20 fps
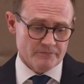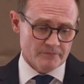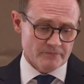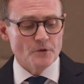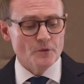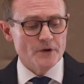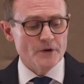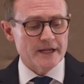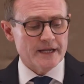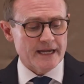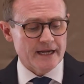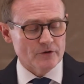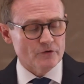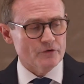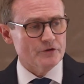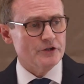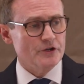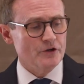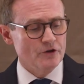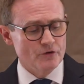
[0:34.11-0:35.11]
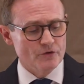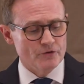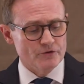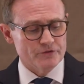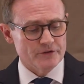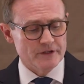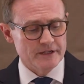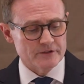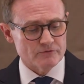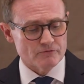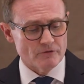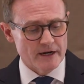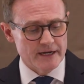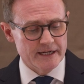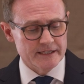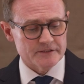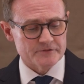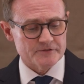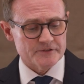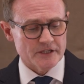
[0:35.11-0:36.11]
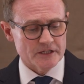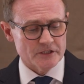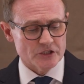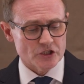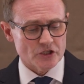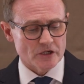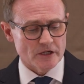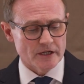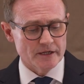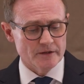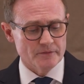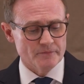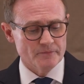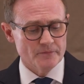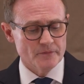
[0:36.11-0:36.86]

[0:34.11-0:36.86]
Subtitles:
But we cannot use these rays of sunshine